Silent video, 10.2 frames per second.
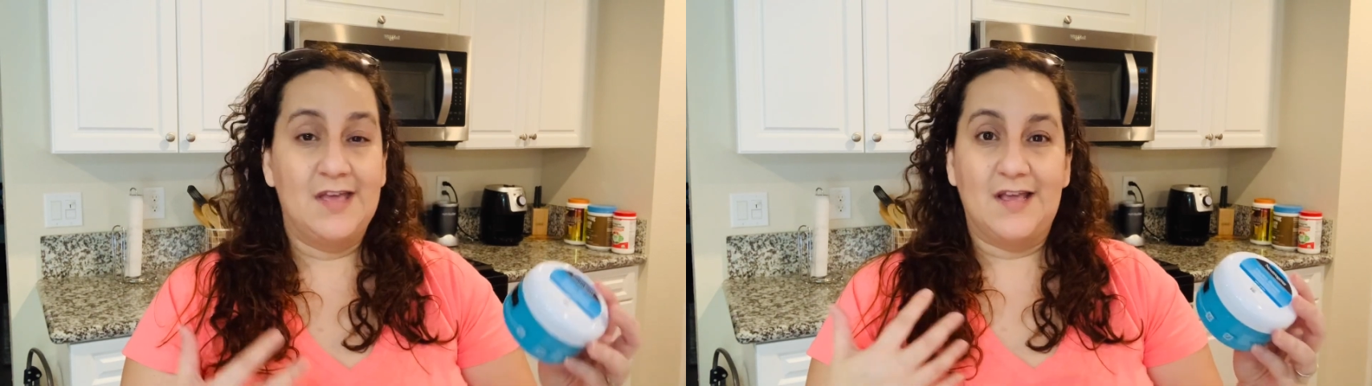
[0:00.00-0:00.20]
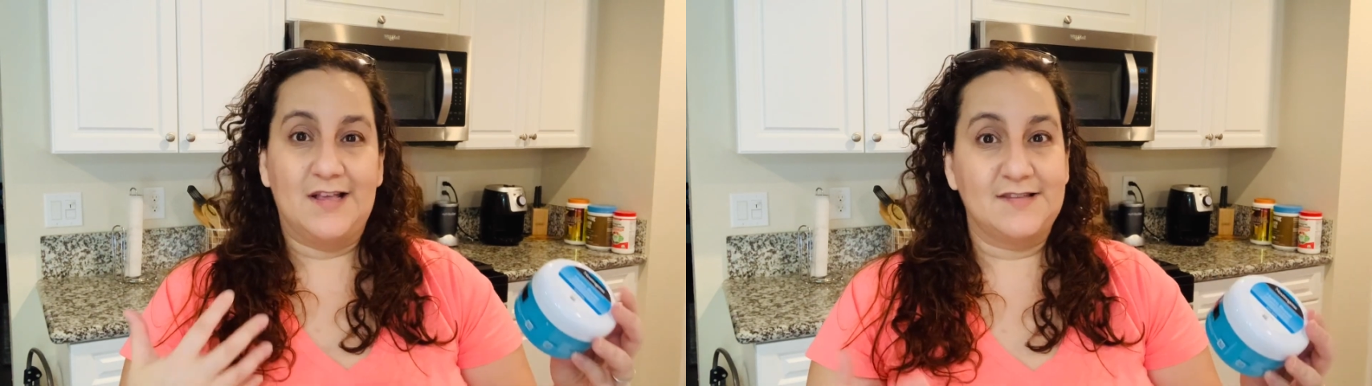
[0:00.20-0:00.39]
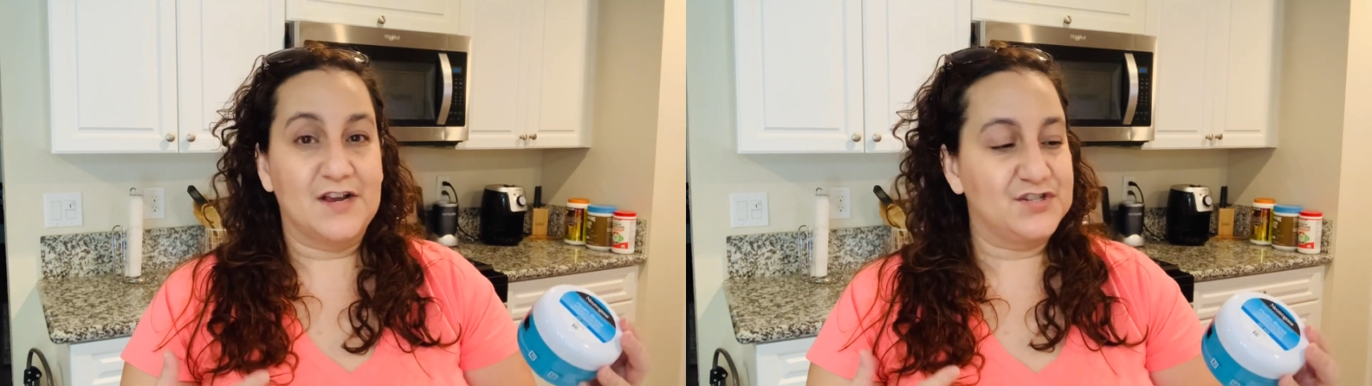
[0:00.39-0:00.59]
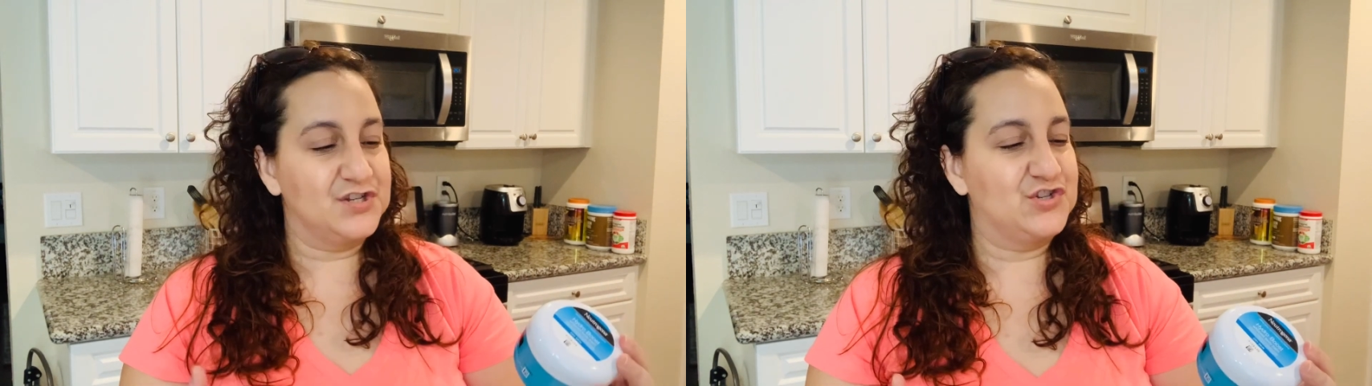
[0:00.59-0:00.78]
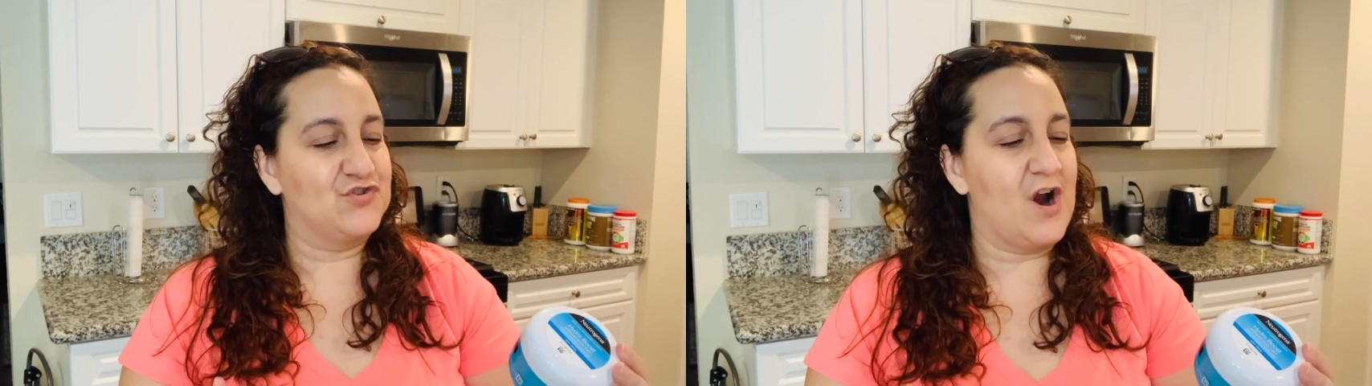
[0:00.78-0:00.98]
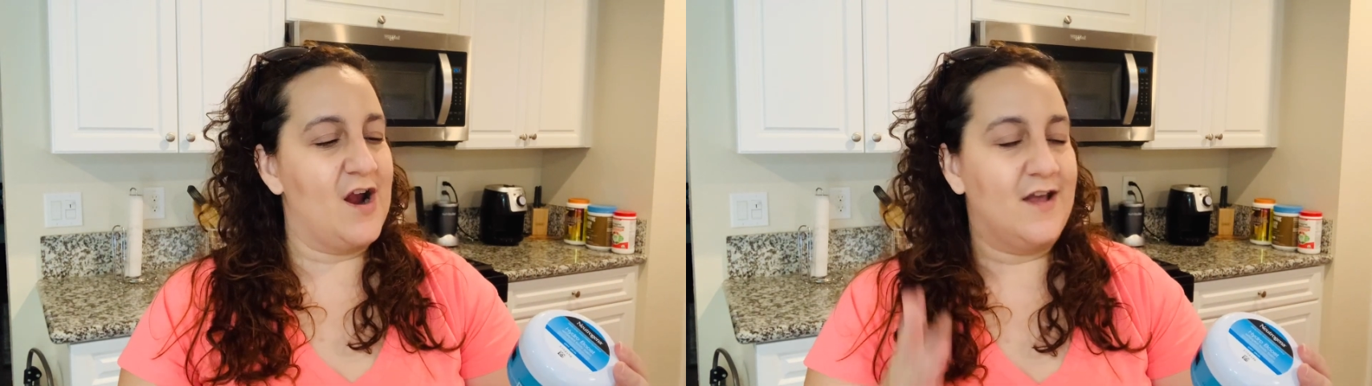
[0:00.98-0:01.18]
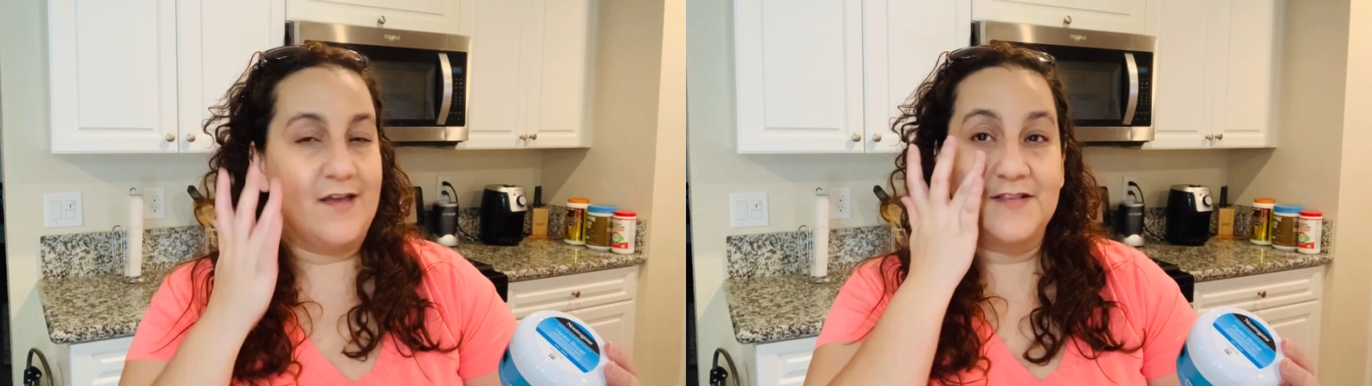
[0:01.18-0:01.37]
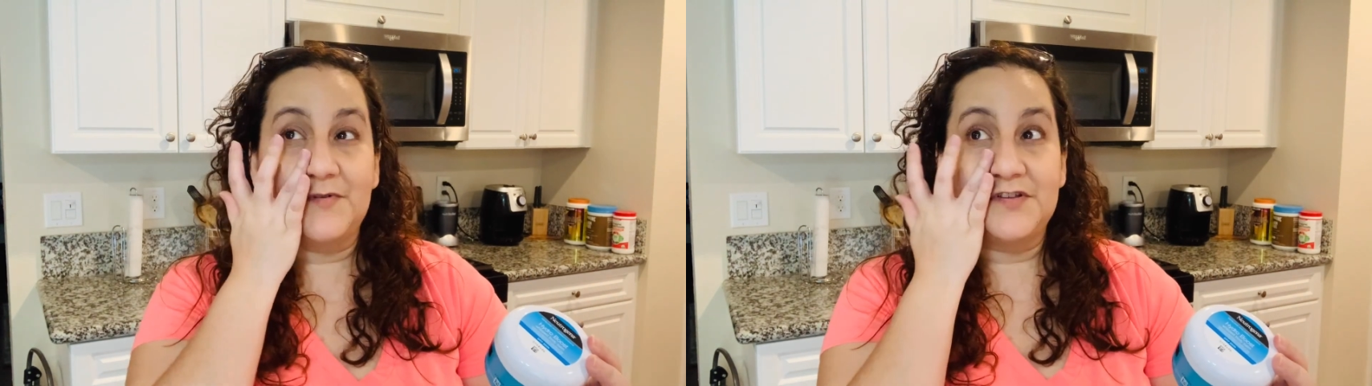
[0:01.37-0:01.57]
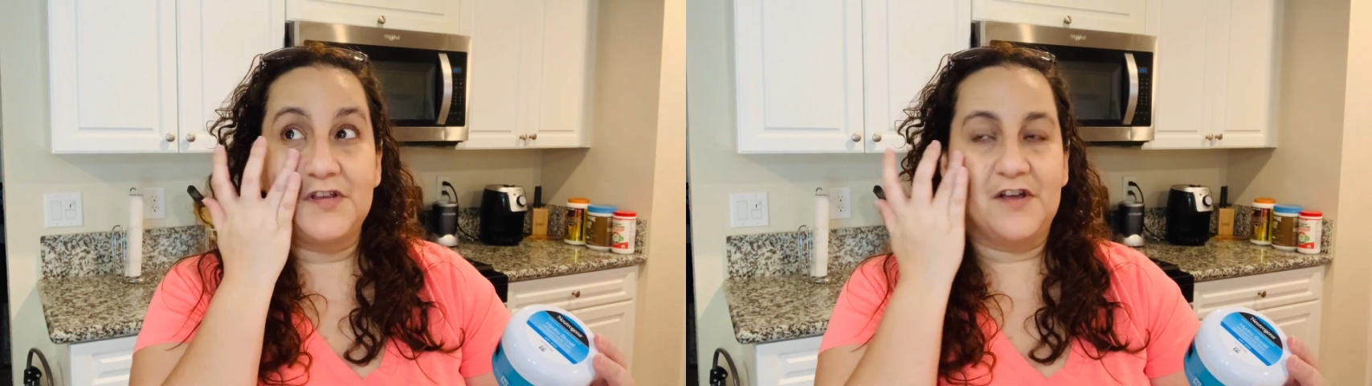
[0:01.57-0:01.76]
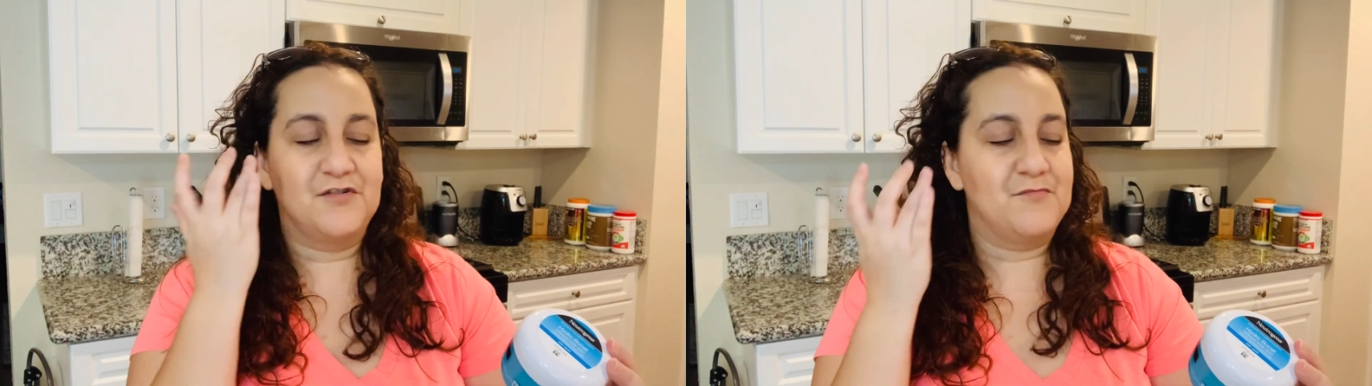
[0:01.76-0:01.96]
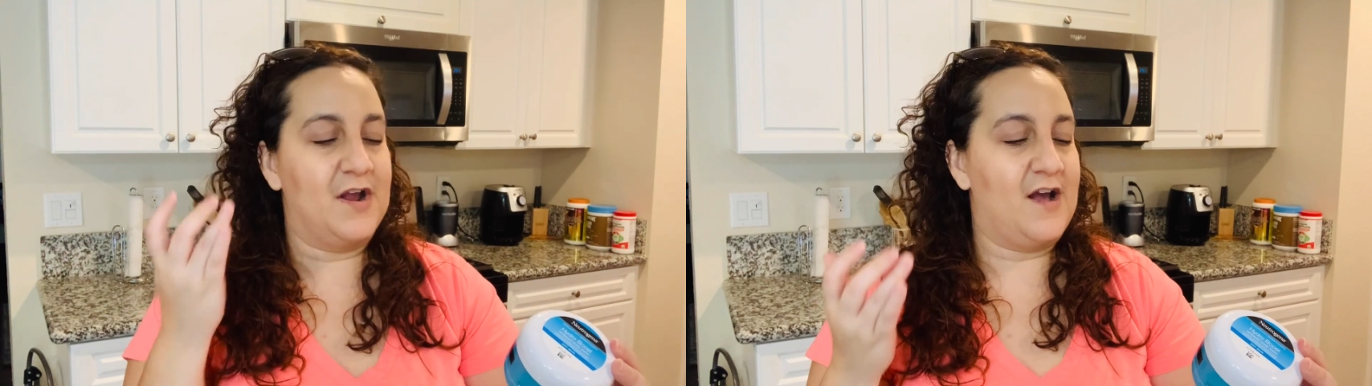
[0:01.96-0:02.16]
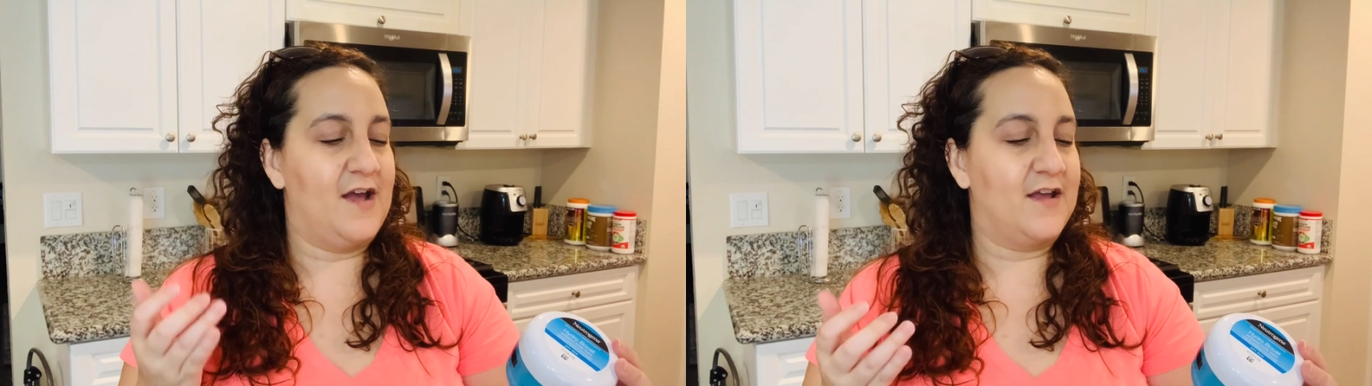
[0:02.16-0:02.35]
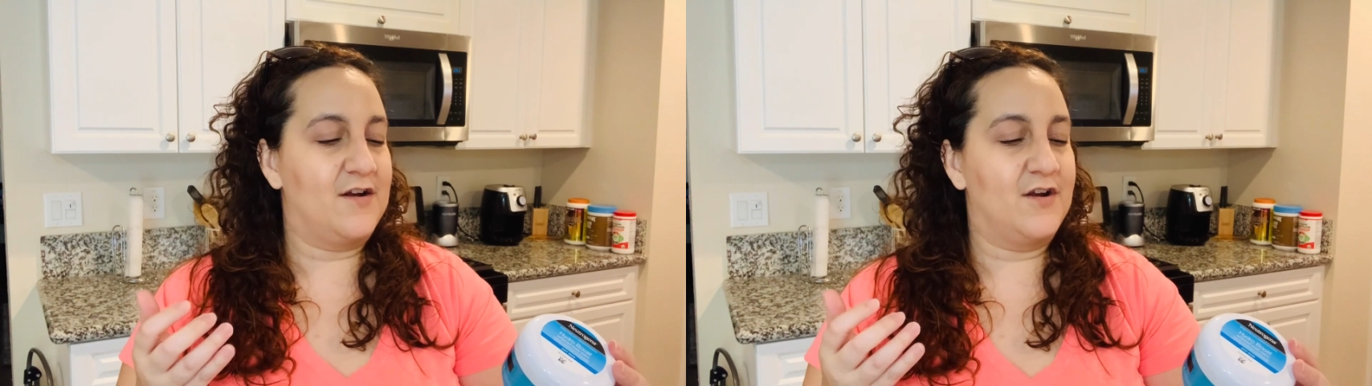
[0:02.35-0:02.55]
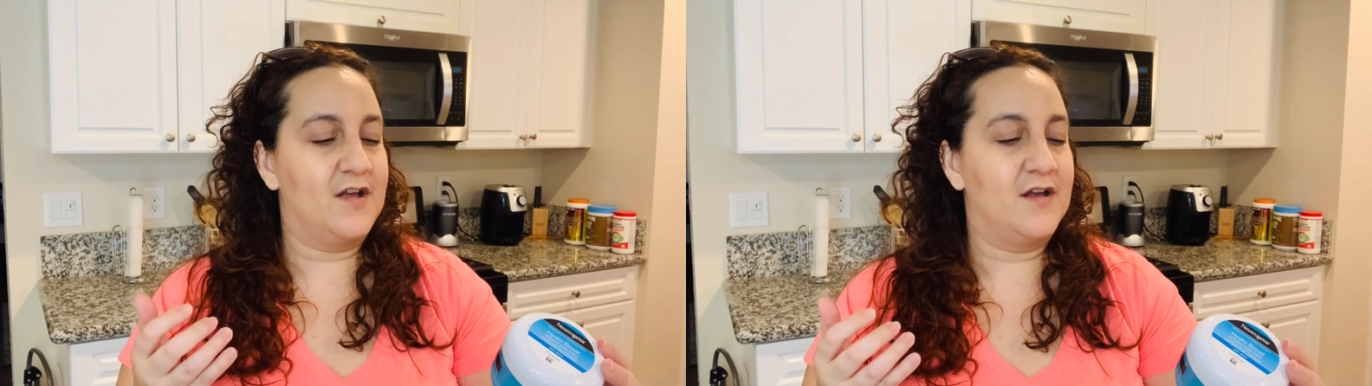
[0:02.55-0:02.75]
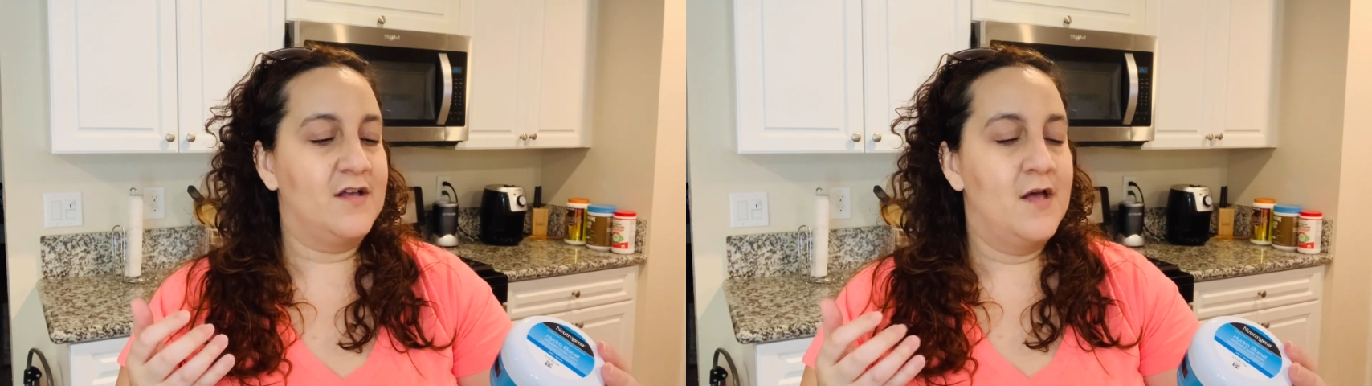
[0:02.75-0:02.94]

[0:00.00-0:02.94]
it's actually dry, especially under my eye area.